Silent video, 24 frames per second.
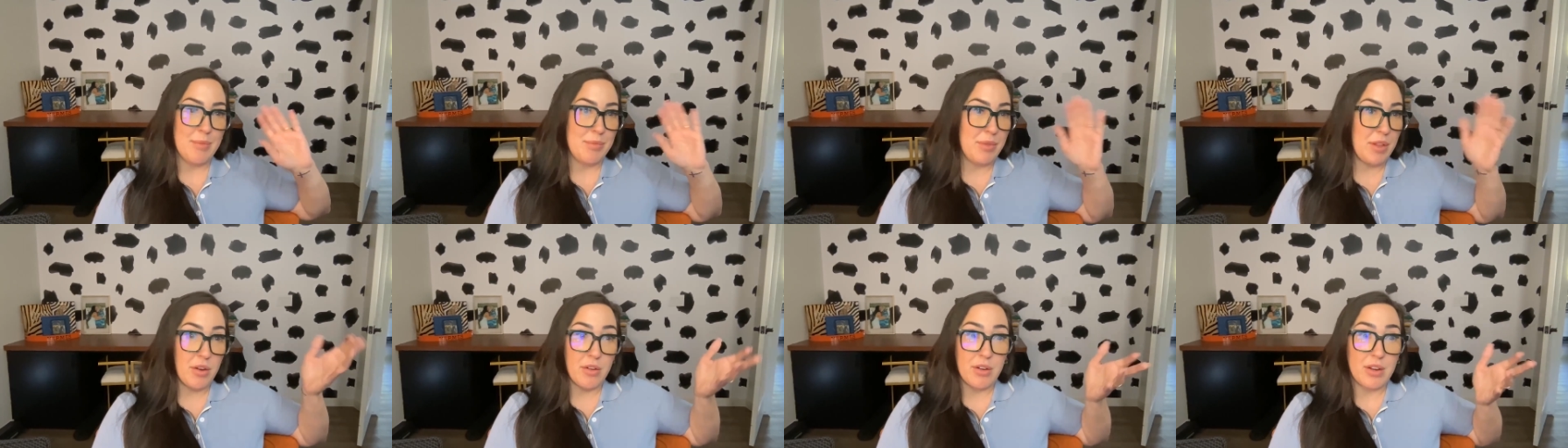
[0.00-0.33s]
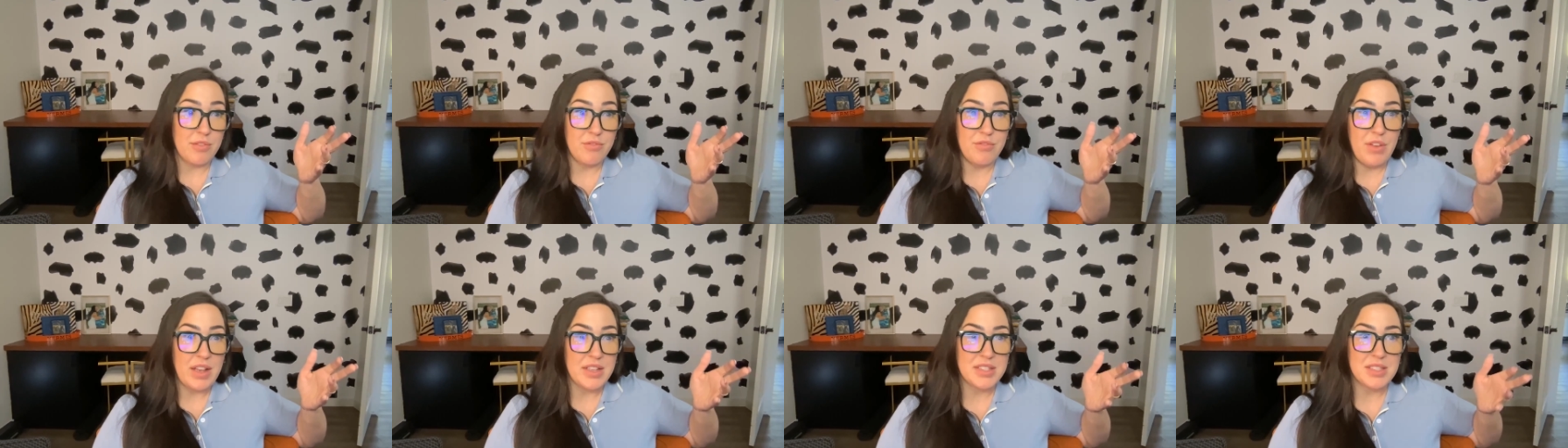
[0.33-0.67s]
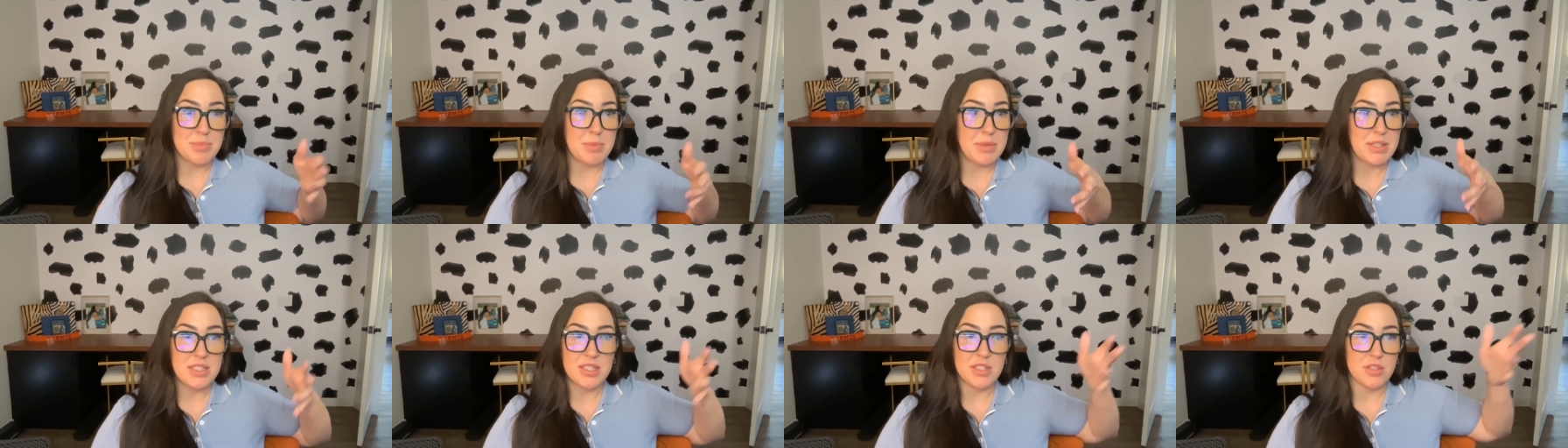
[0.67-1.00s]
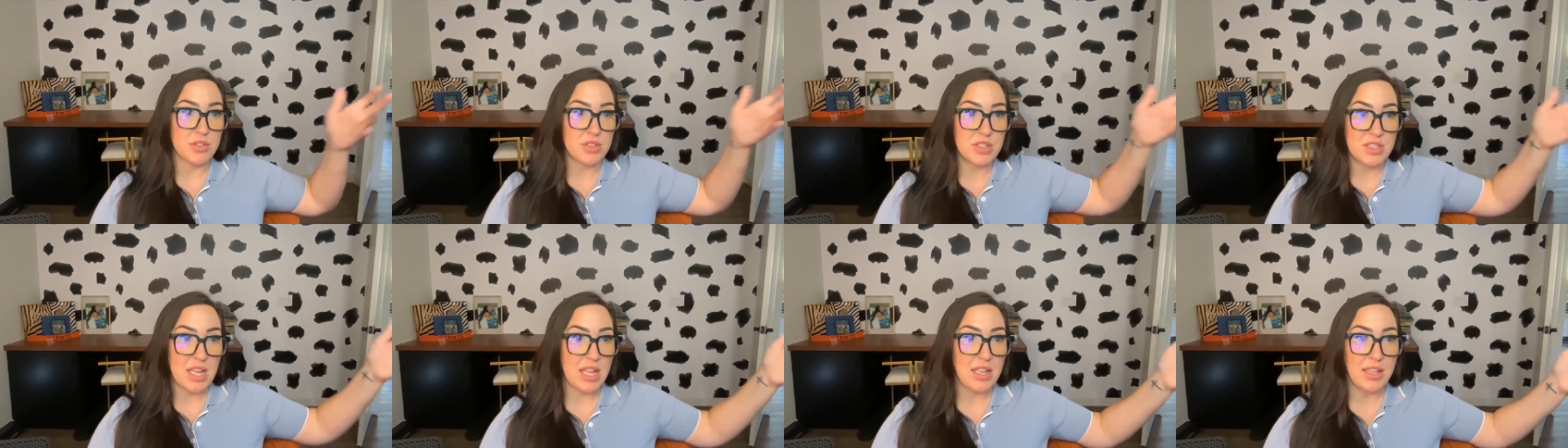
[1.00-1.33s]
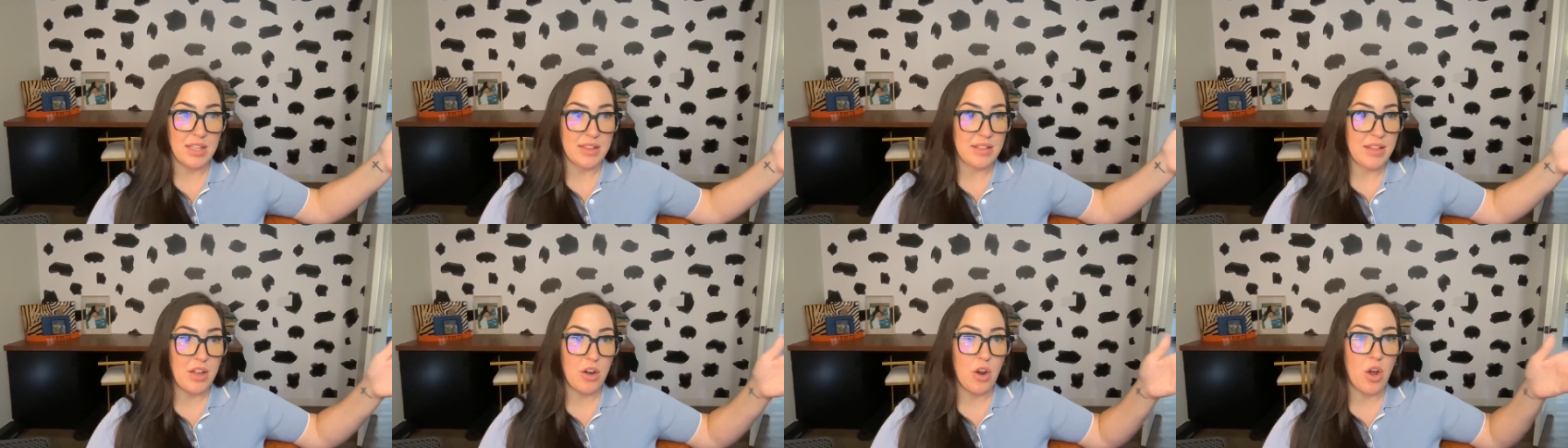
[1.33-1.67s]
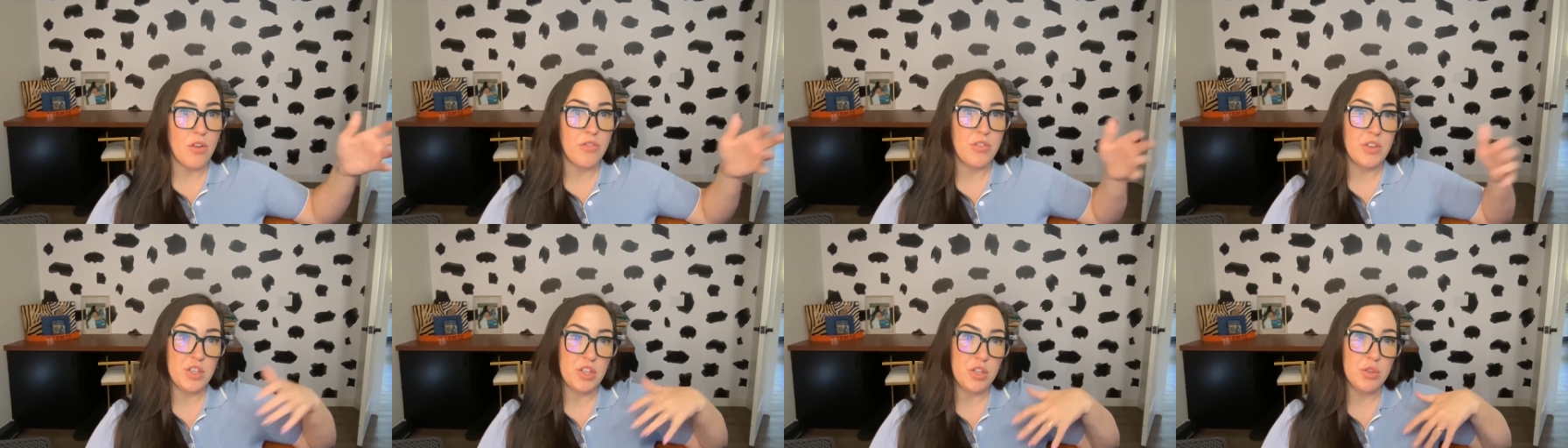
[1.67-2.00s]
Their investments, they're selling that
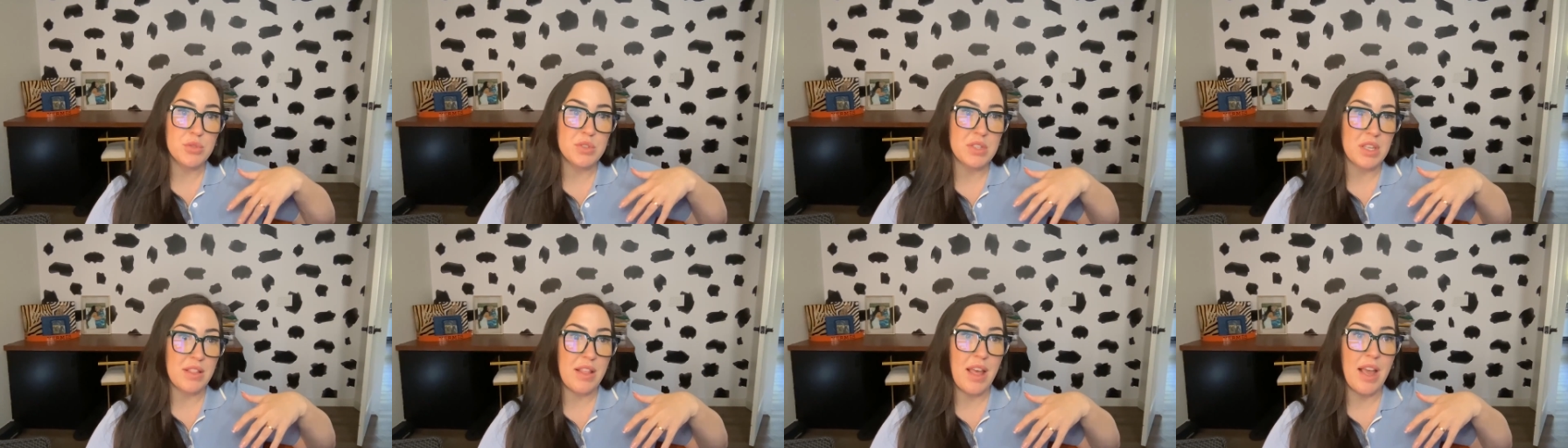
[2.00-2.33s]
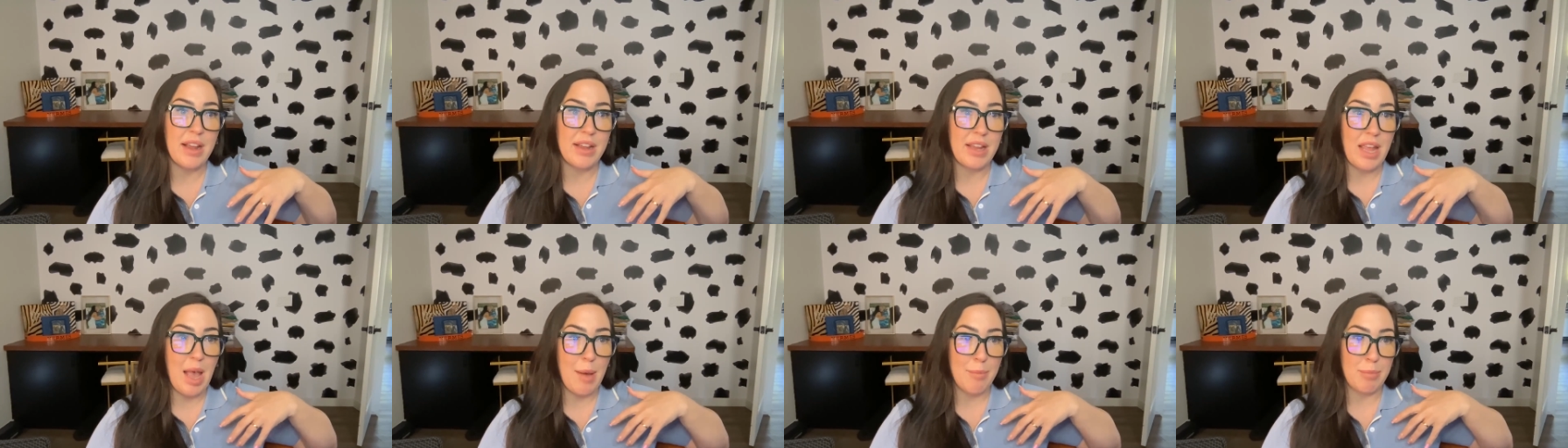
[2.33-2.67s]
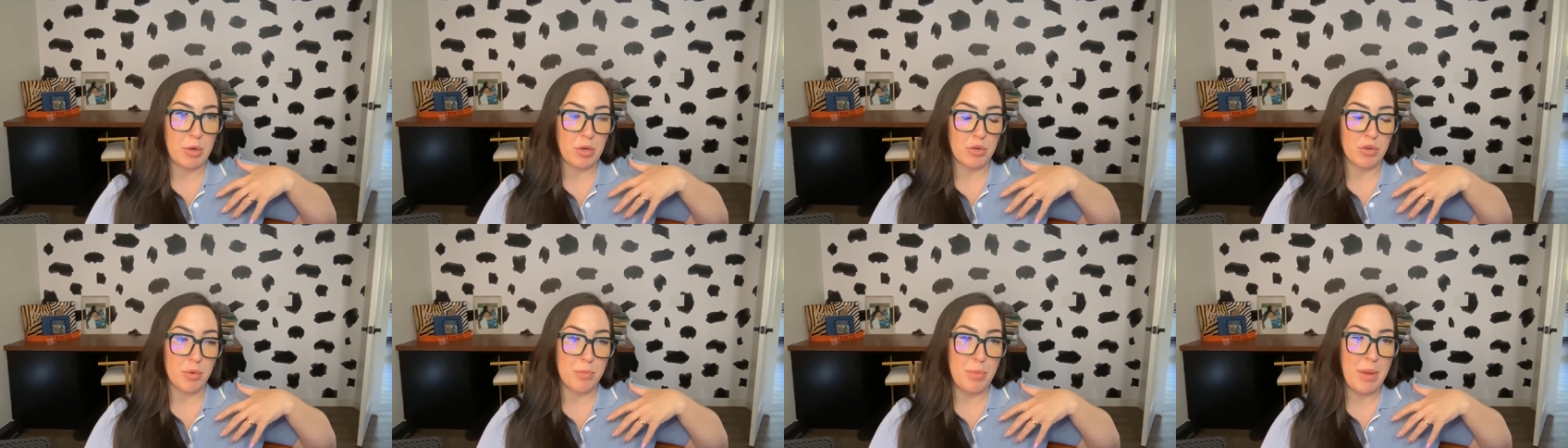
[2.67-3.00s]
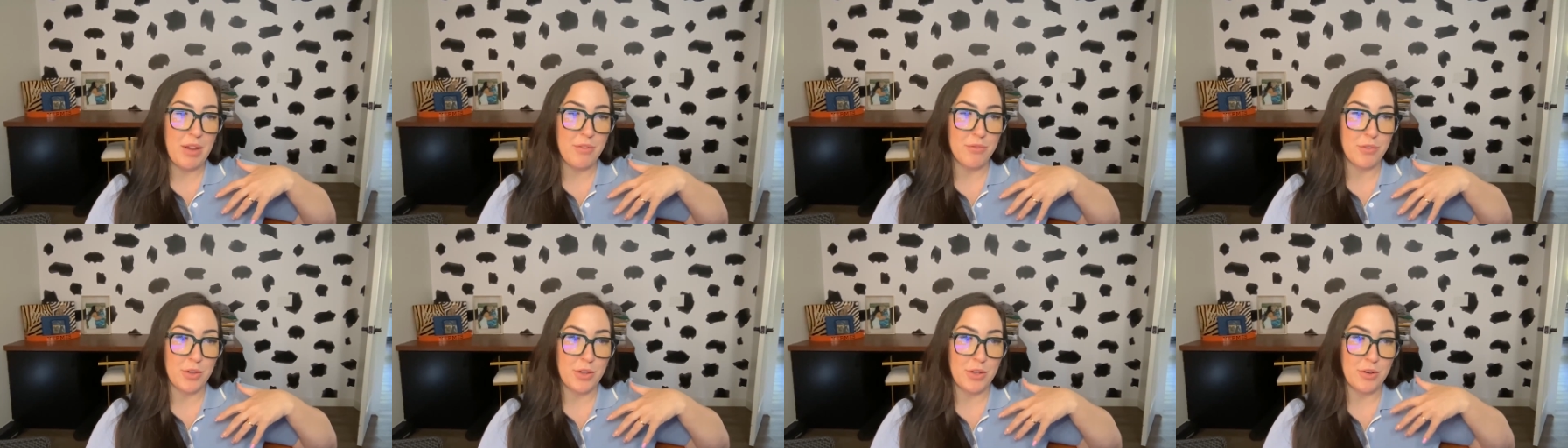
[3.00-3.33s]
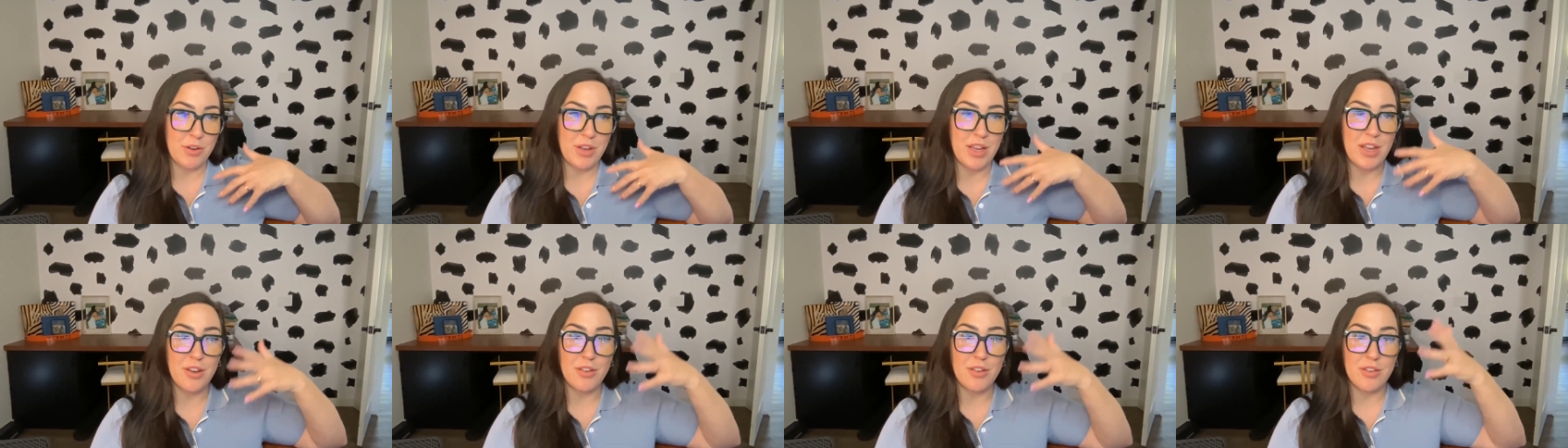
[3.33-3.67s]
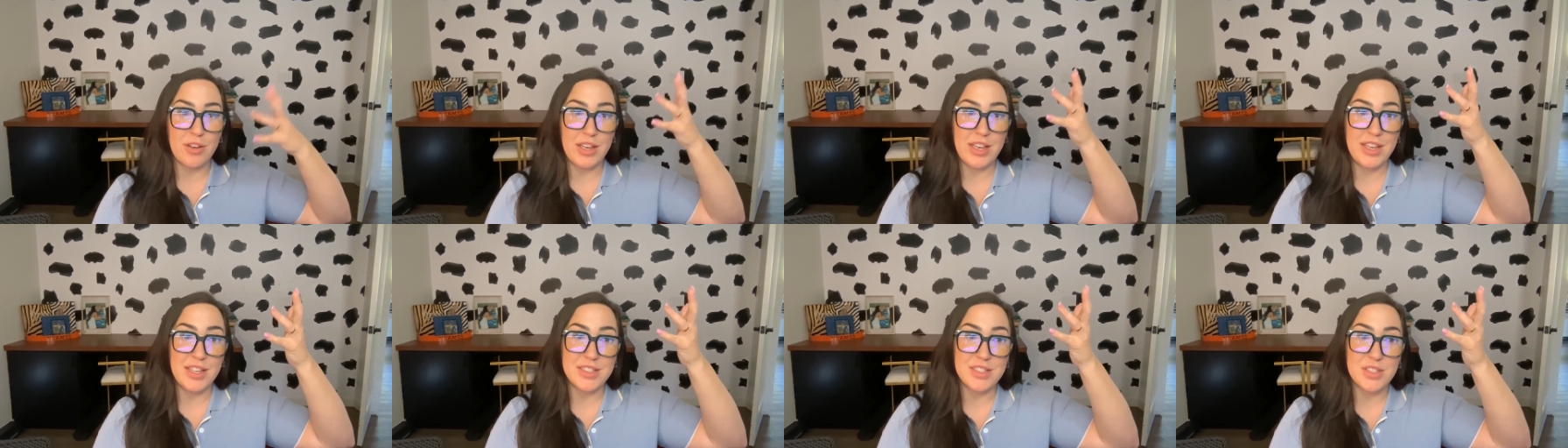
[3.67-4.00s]
off and using that capital to pay for their care
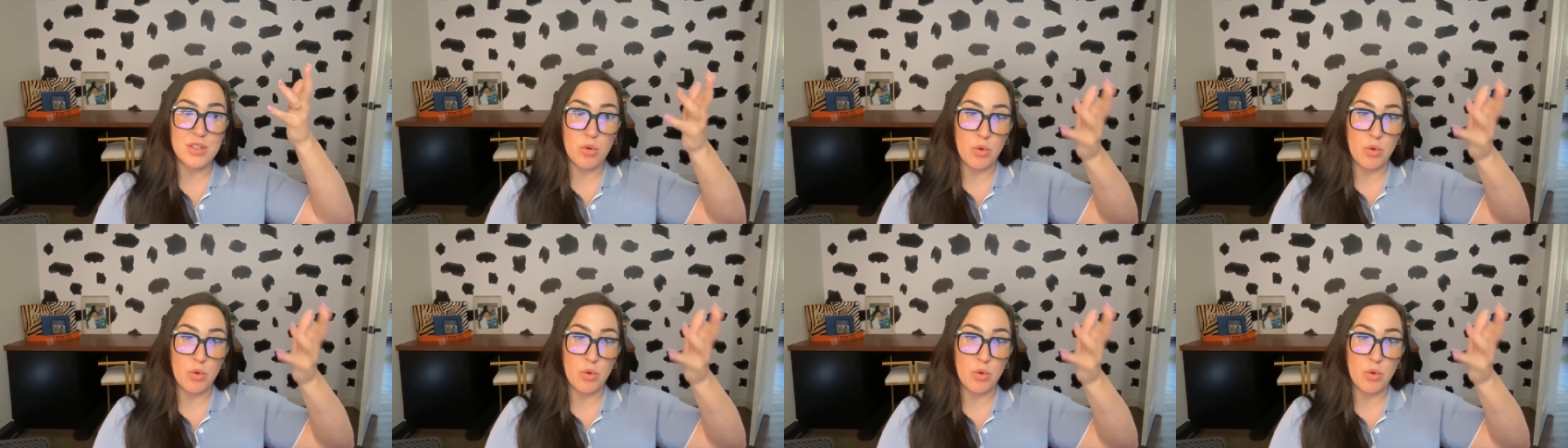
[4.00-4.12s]
needs,